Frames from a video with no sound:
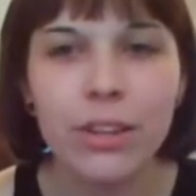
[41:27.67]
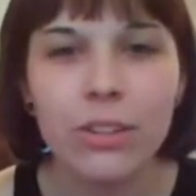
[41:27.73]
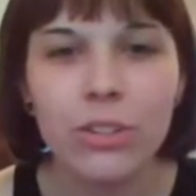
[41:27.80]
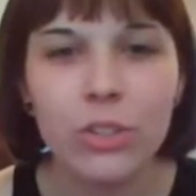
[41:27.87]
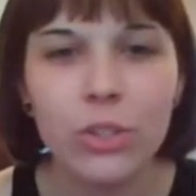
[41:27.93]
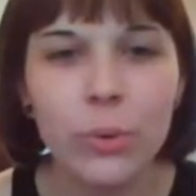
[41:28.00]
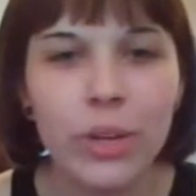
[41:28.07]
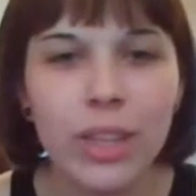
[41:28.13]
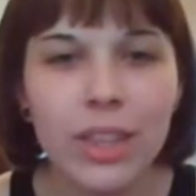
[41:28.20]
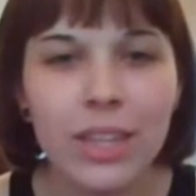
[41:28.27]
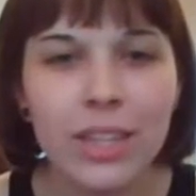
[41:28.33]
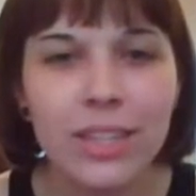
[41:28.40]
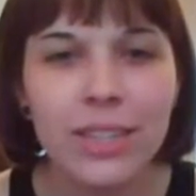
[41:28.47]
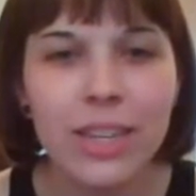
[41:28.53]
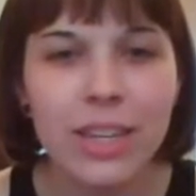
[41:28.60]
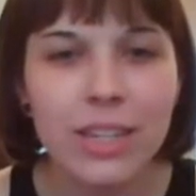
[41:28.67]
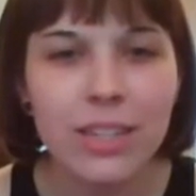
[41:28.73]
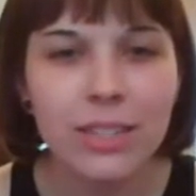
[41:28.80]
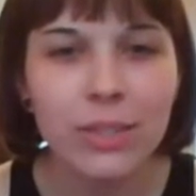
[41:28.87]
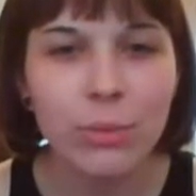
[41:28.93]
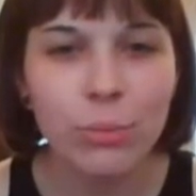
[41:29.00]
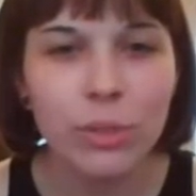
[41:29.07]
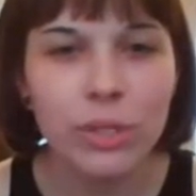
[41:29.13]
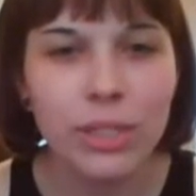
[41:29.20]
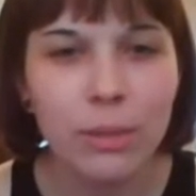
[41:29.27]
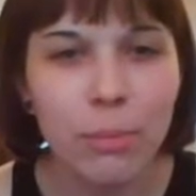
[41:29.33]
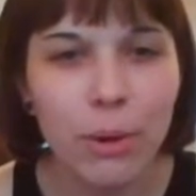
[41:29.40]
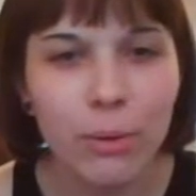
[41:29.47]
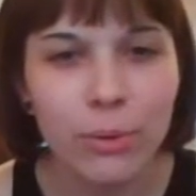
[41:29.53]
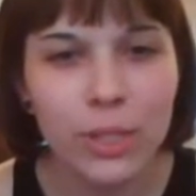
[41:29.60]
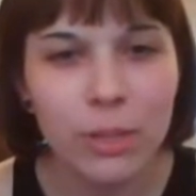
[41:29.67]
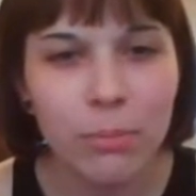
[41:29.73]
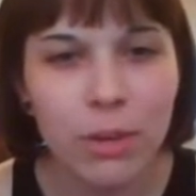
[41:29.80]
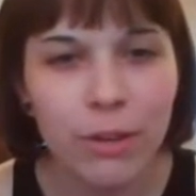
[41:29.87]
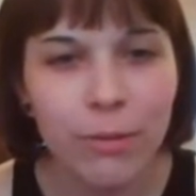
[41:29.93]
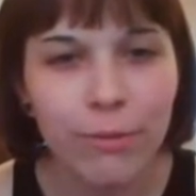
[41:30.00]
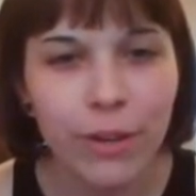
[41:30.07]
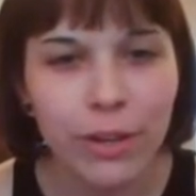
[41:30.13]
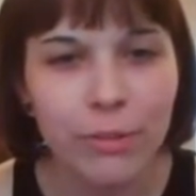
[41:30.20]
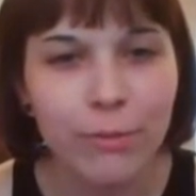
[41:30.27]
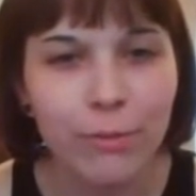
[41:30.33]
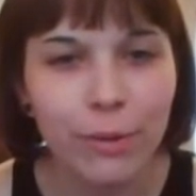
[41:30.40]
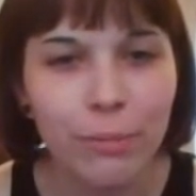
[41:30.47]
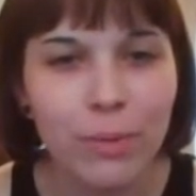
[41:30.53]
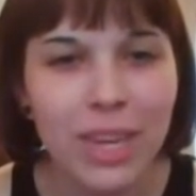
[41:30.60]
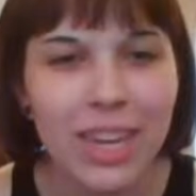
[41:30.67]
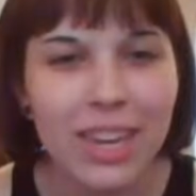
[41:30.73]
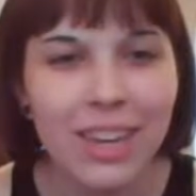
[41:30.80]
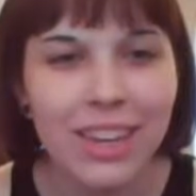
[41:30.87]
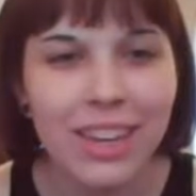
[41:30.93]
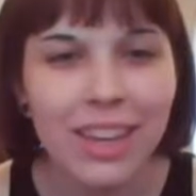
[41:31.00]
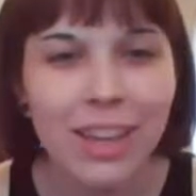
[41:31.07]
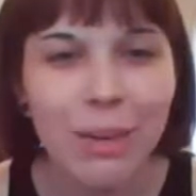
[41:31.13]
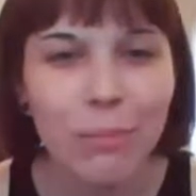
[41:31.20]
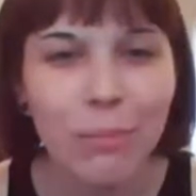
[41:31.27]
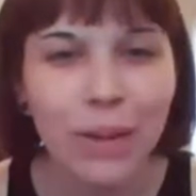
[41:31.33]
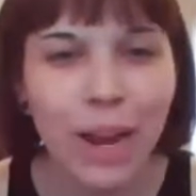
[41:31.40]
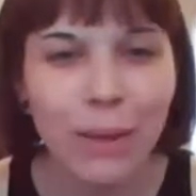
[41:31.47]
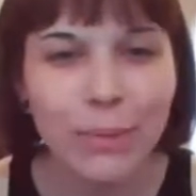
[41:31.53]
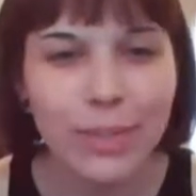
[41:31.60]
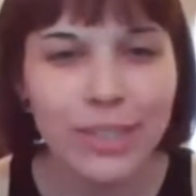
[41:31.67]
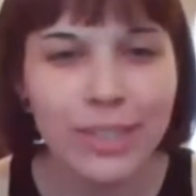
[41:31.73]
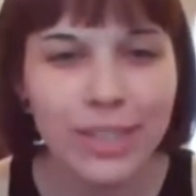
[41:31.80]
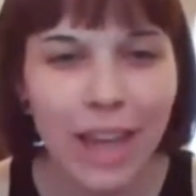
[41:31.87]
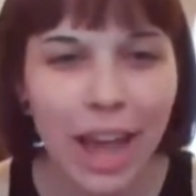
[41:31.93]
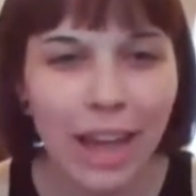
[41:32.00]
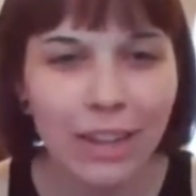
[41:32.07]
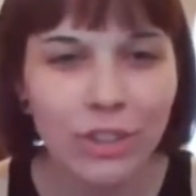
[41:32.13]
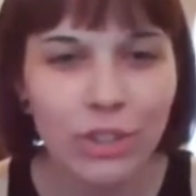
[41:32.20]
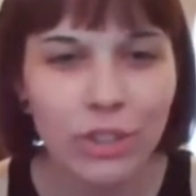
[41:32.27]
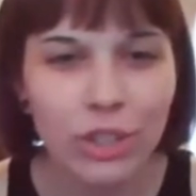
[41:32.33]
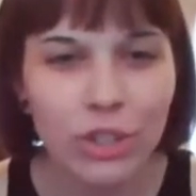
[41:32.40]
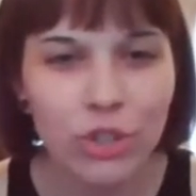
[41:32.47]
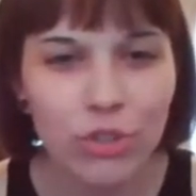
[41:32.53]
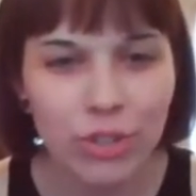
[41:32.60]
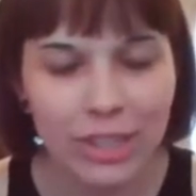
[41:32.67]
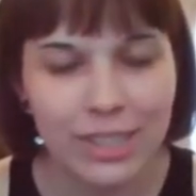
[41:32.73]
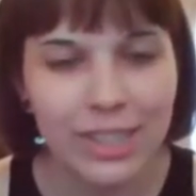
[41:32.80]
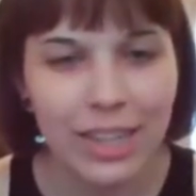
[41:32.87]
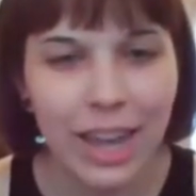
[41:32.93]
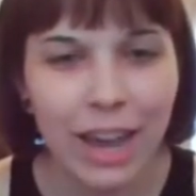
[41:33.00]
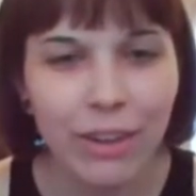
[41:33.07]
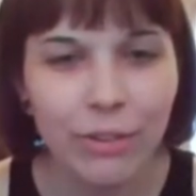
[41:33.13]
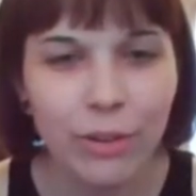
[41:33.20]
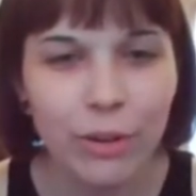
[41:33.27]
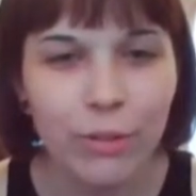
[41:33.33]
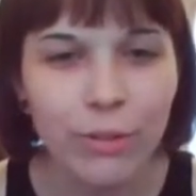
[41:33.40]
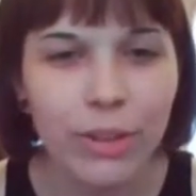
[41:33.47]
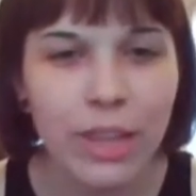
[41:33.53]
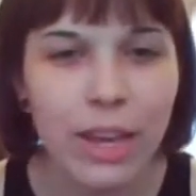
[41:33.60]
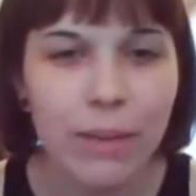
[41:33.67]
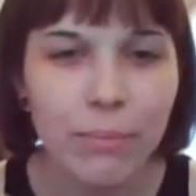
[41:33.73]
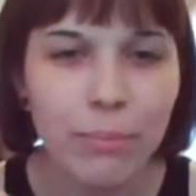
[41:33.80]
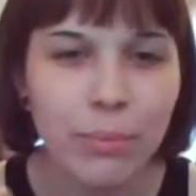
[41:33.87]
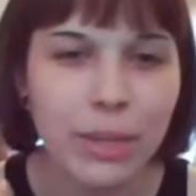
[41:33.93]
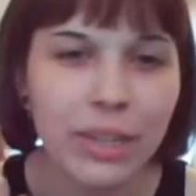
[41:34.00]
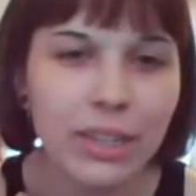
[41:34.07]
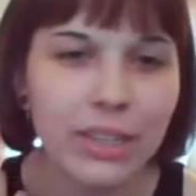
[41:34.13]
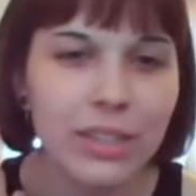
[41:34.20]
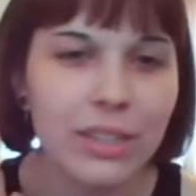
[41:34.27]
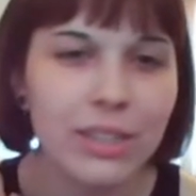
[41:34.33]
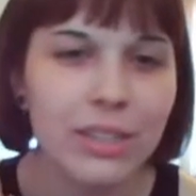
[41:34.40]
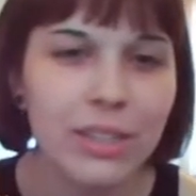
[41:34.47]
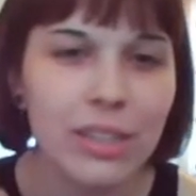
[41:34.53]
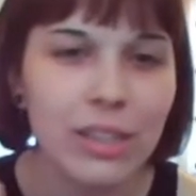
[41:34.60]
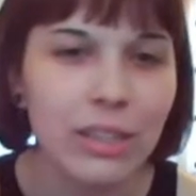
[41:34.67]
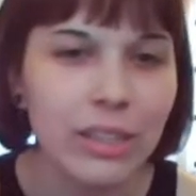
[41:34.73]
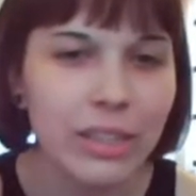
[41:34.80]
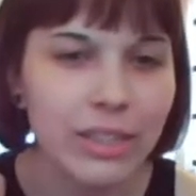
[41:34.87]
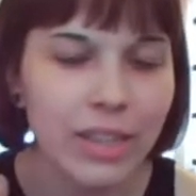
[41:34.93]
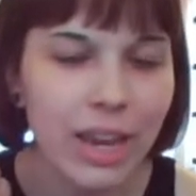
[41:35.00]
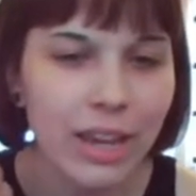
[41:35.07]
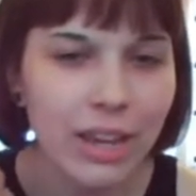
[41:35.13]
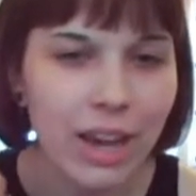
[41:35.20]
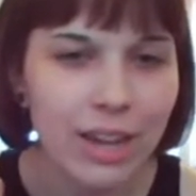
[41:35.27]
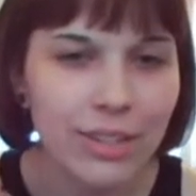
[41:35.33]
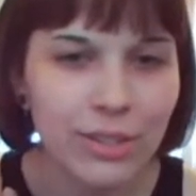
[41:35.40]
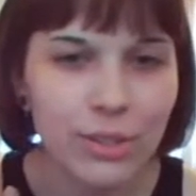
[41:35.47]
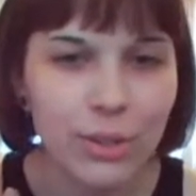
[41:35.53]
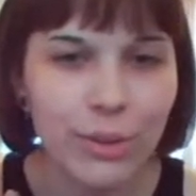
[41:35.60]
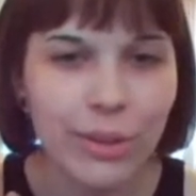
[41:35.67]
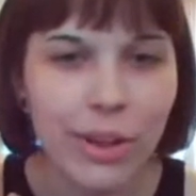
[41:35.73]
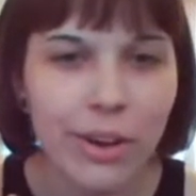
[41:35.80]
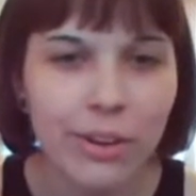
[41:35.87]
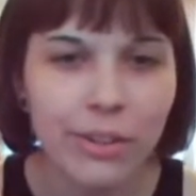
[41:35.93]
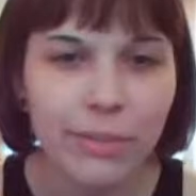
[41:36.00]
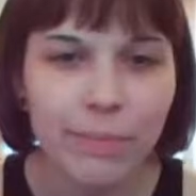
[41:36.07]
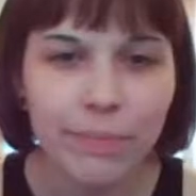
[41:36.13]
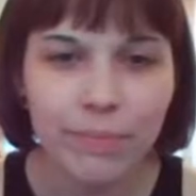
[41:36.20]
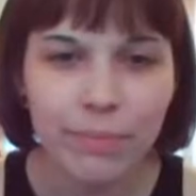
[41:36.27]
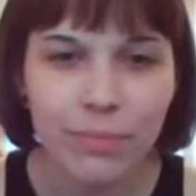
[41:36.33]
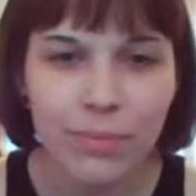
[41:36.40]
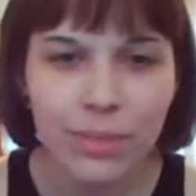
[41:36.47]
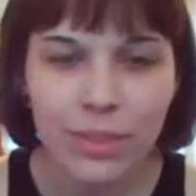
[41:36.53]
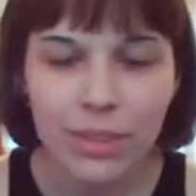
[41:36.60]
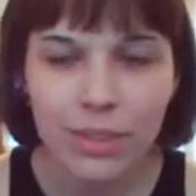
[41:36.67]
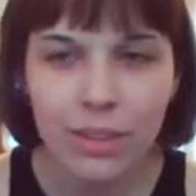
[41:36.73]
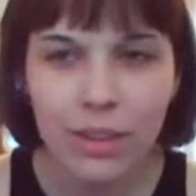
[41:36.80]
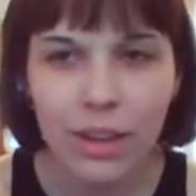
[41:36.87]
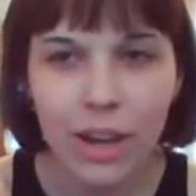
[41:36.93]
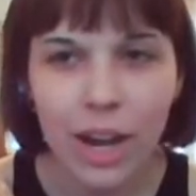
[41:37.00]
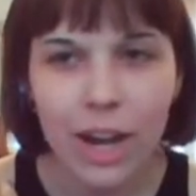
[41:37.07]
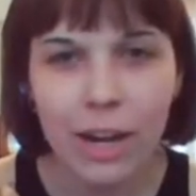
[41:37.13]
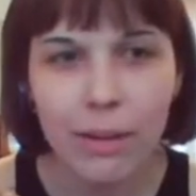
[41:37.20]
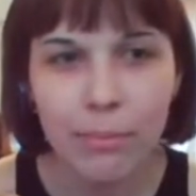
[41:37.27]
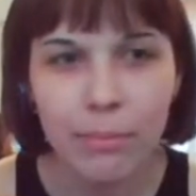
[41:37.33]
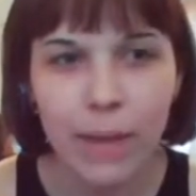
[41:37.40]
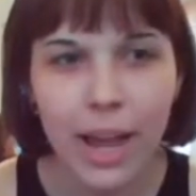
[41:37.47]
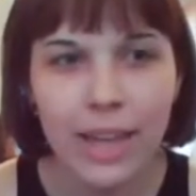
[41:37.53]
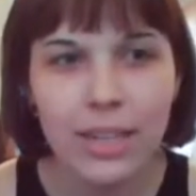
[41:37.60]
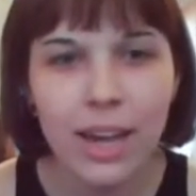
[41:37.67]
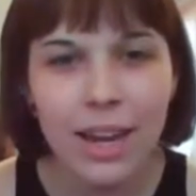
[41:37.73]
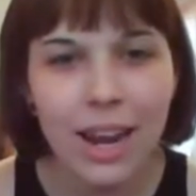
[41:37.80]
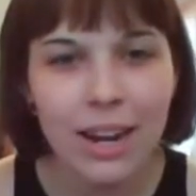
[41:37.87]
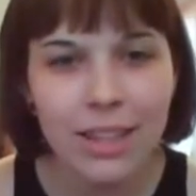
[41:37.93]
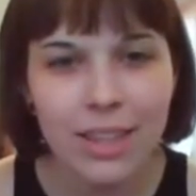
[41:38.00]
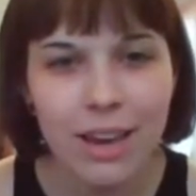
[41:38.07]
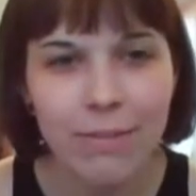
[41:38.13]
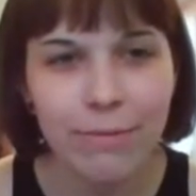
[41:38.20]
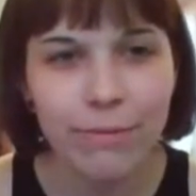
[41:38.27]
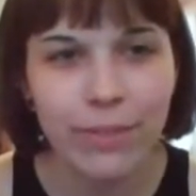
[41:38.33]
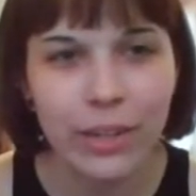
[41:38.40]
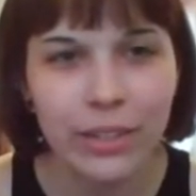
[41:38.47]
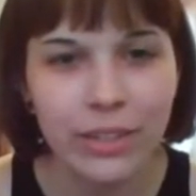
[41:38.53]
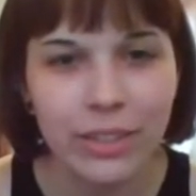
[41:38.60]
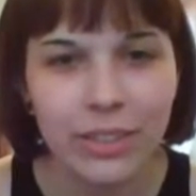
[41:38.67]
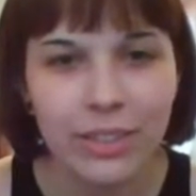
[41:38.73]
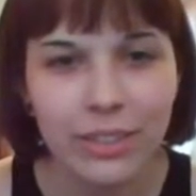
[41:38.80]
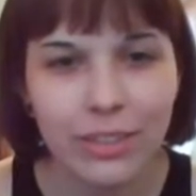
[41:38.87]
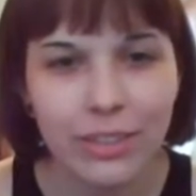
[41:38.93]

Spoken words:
doing these things was supposed to be fun for me, but I was actually stressing out over them because the list had gotten so long. I got out of that funk.